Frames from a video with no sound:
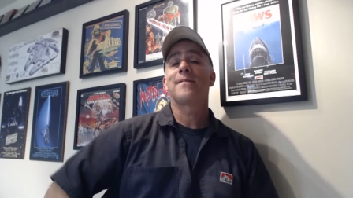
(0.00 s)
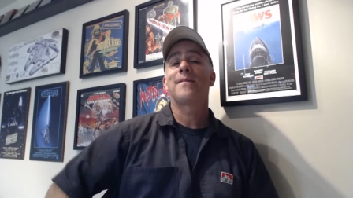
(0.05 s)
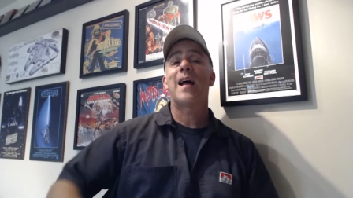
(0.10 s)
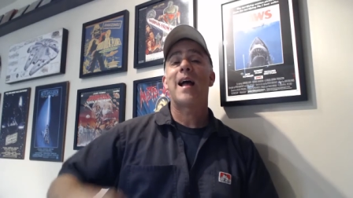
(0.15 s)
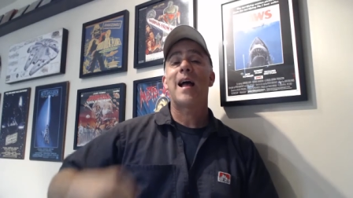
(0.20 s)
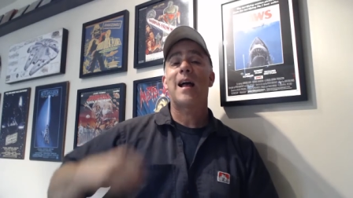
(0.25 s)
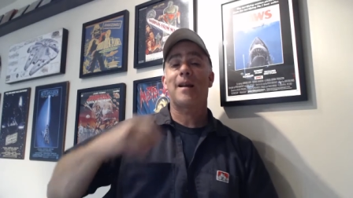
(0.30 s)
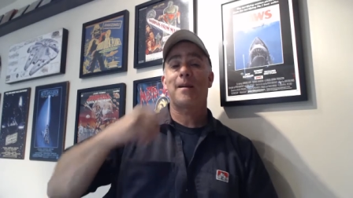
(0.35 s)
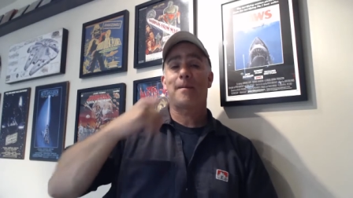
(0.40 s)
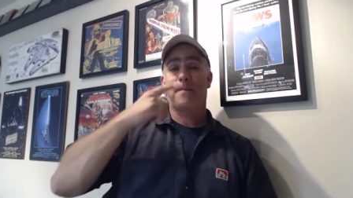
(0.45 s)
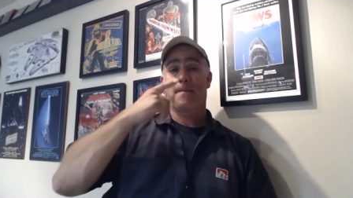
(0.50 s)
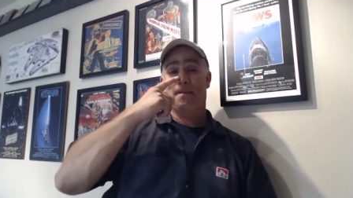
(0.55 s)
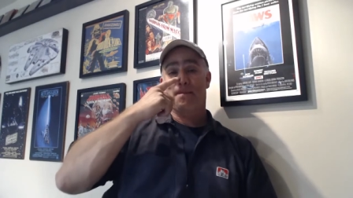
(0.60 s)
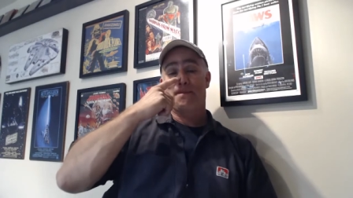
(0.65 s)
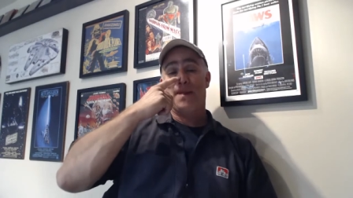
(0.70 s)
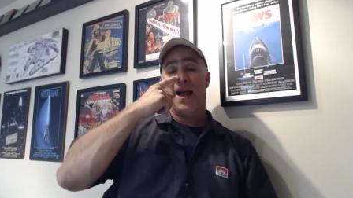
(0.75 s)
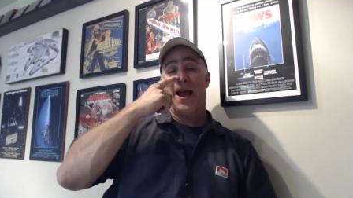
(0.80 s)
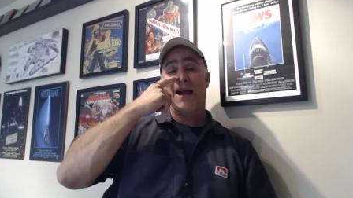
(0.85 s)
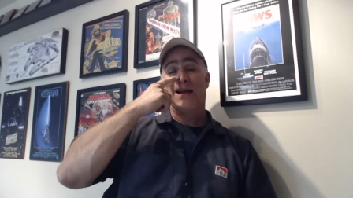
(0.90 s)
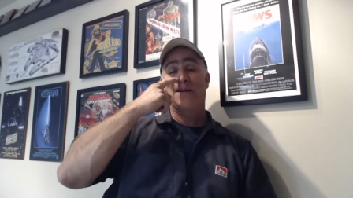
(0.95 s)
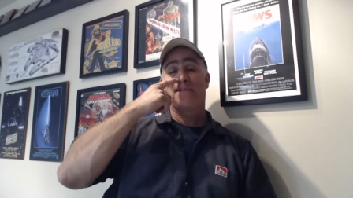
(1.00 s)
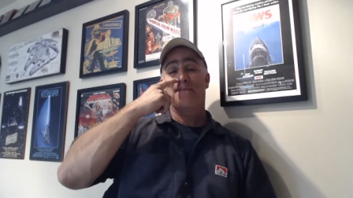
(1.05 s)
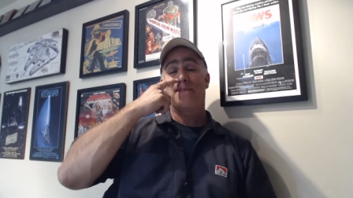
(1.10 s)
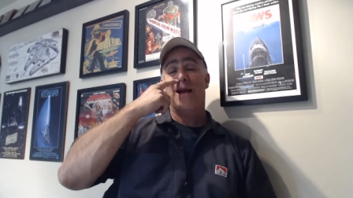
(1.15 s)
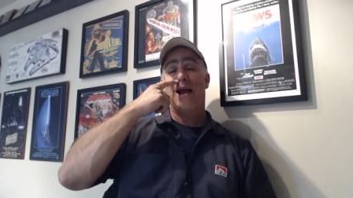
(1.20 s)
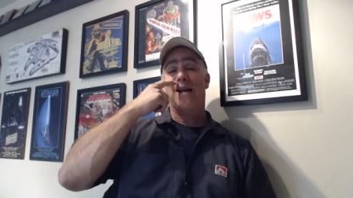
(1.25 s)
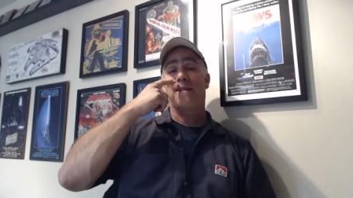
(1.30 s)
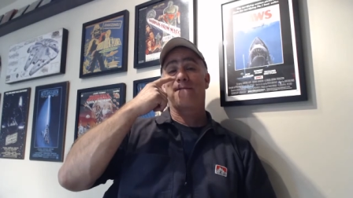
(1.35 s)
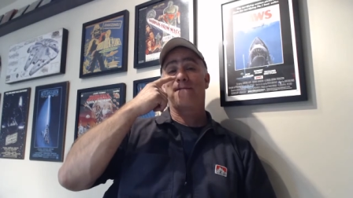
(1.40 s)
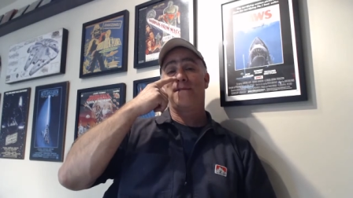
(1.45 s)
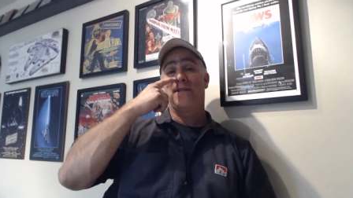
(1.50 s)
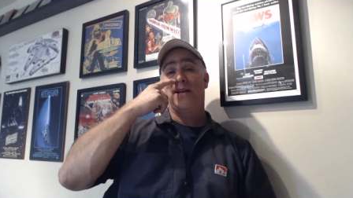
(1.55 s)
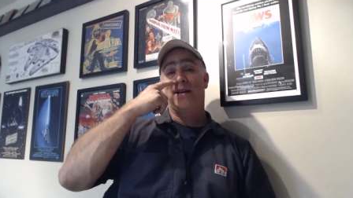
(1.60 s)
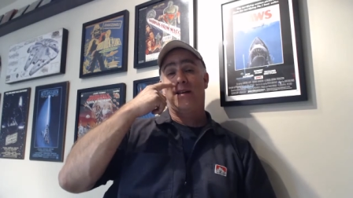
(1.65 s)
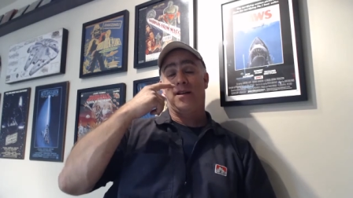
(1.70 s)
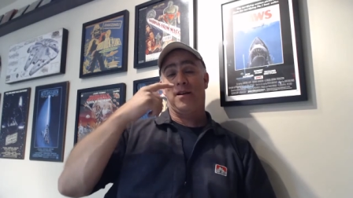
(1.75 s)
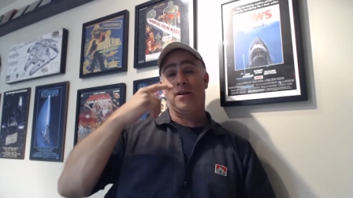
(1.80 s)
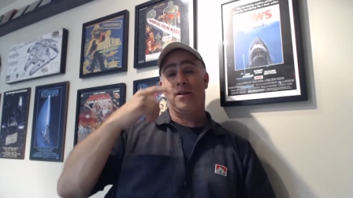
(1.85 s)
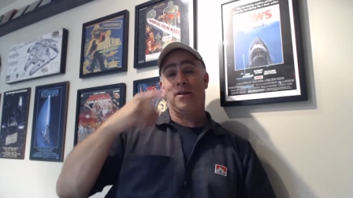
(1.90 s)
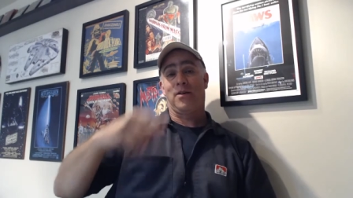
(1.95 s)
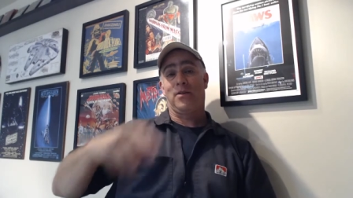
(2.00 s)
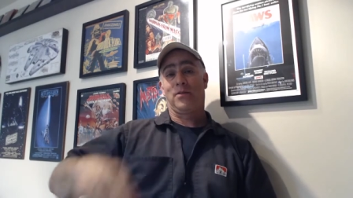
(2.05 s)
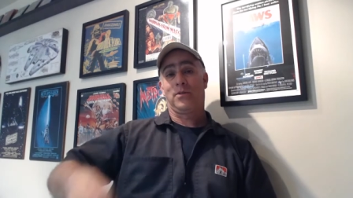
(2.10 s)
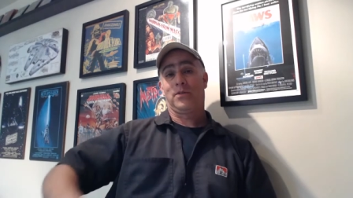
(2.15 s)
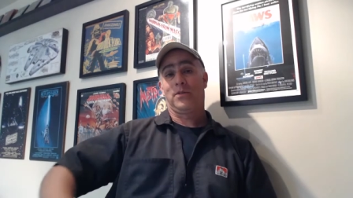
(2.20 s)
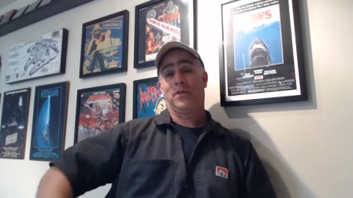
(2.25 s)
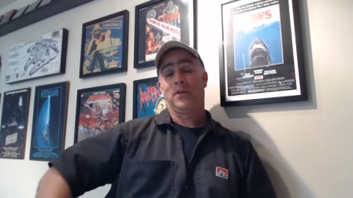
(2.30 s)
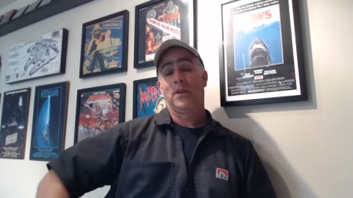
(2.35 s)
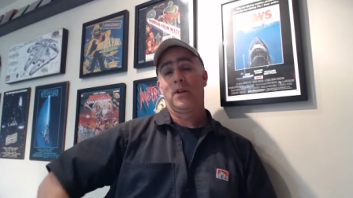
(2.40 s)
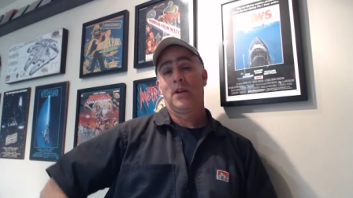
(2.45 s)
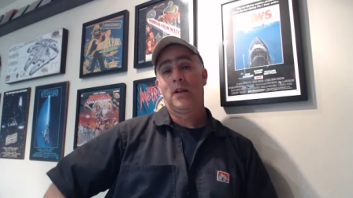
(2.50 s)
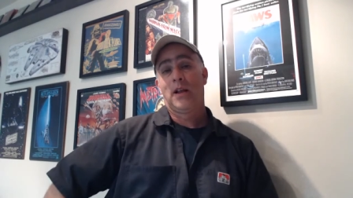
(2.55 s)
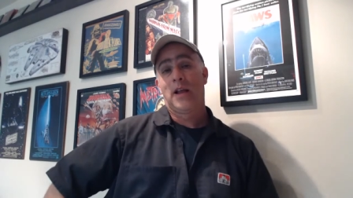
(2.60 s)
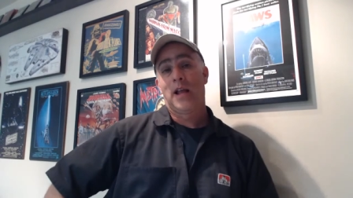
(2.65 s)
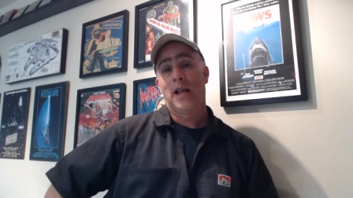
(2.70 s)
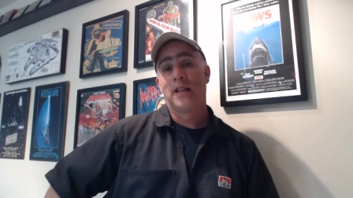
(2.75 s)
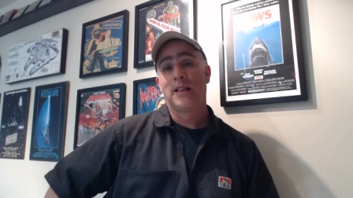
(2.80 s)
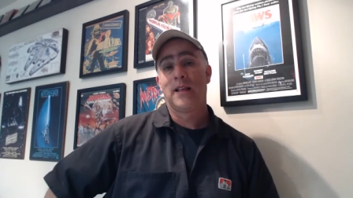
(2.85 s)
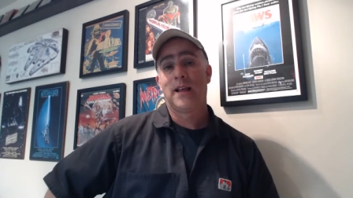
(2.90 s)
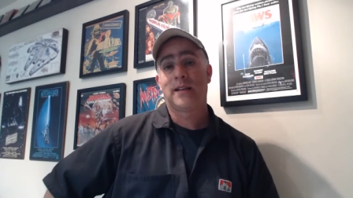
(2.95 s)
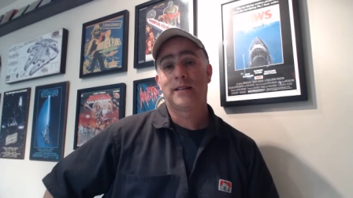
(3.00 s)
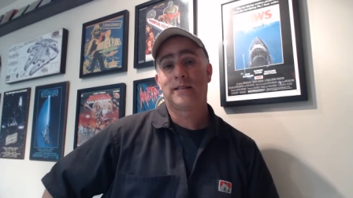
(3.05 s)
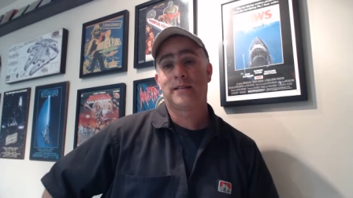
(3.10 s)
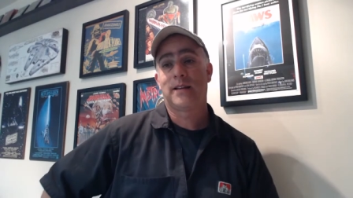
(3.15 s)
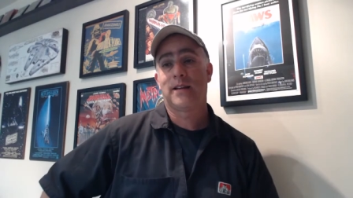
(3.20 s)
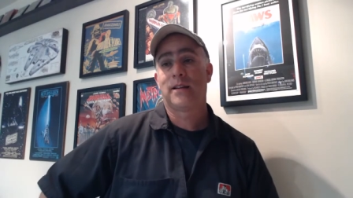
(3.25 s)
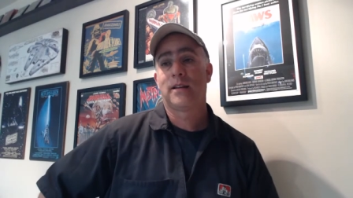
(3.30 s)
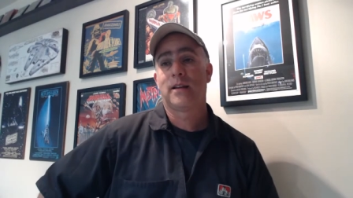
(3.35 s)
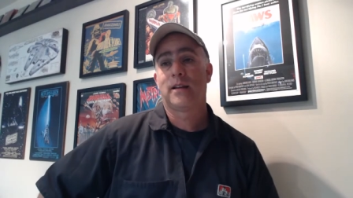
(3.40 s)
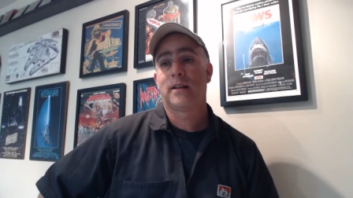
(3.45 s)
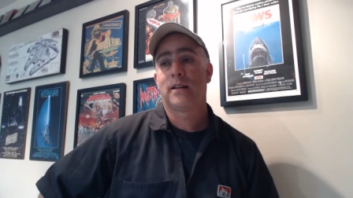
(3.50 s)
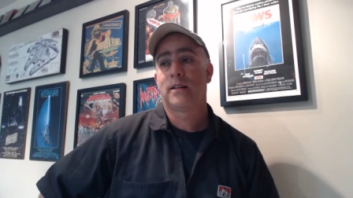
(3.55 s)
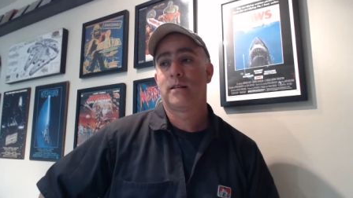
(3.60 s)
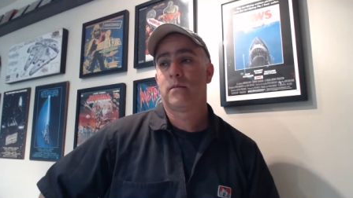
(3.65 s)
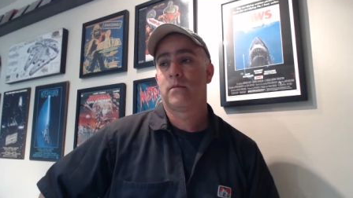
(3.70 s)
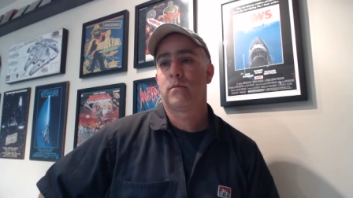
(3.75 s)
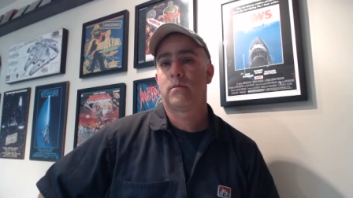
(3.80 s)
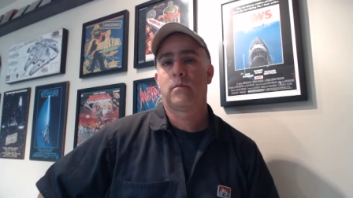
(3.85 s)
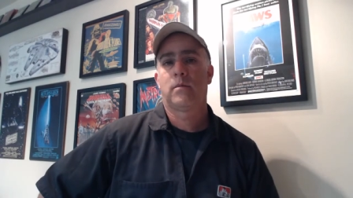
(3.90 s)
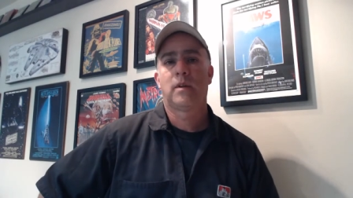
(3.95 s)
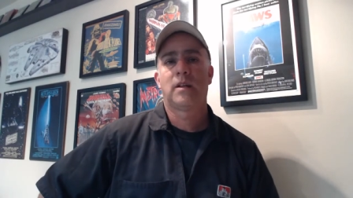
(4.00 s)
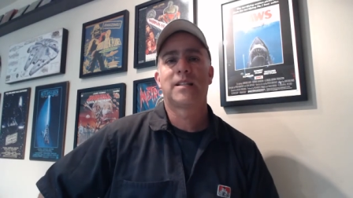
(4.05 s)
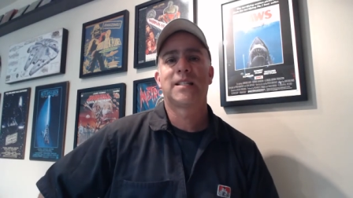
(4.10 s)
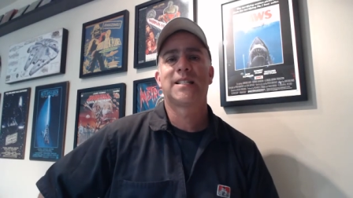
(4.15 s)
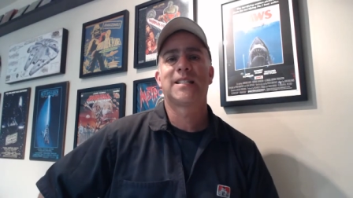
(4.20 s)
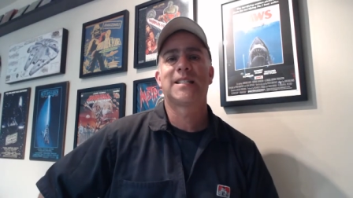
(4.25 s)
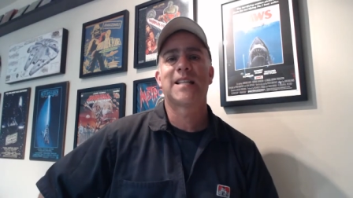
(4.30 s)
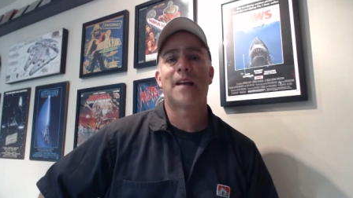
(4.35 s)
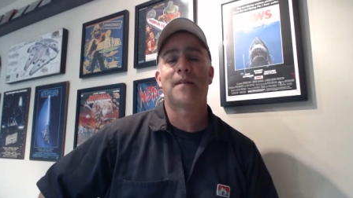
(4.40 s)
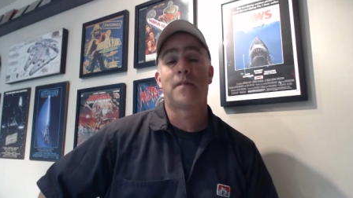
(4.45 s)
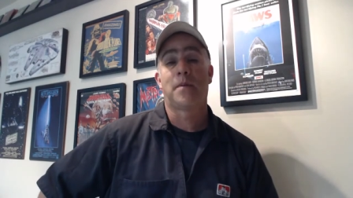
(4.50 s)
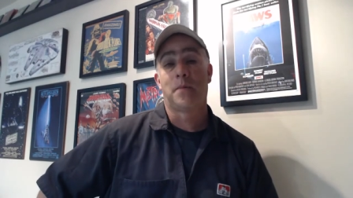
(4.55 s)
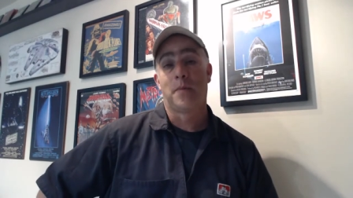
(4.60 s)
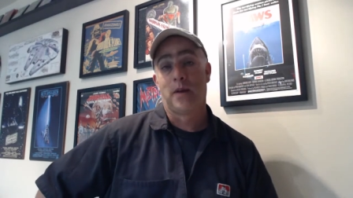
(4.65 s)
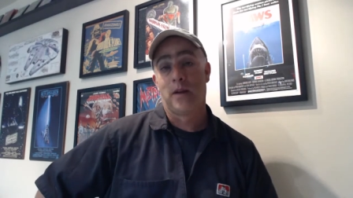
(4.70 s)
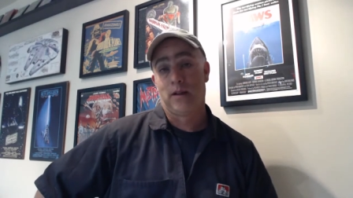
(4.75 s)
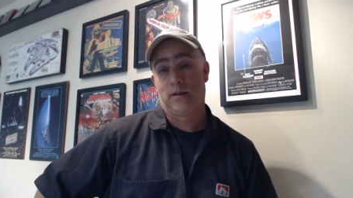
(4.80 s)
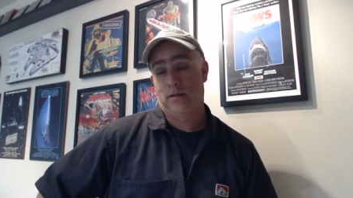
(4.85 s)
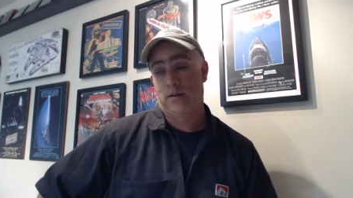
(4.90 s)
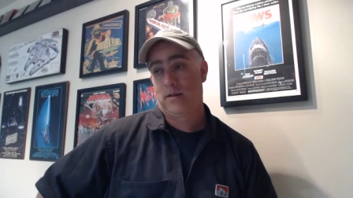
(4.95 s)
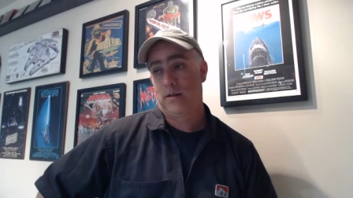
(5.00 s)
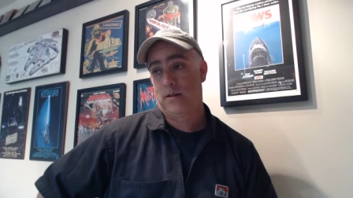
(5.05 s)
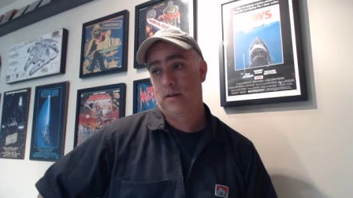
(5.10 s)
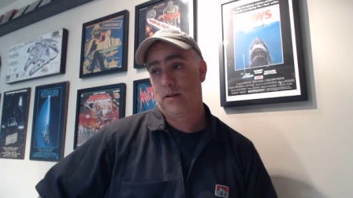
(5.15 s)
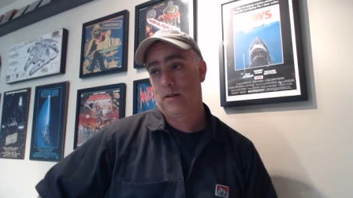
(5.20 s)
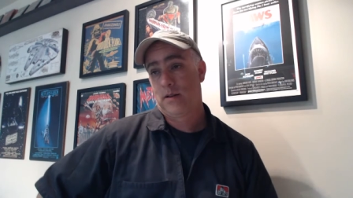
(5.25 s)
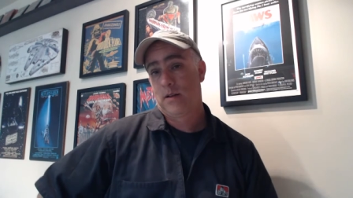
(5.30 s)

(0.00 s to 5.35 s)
to back videos in less than 7 months.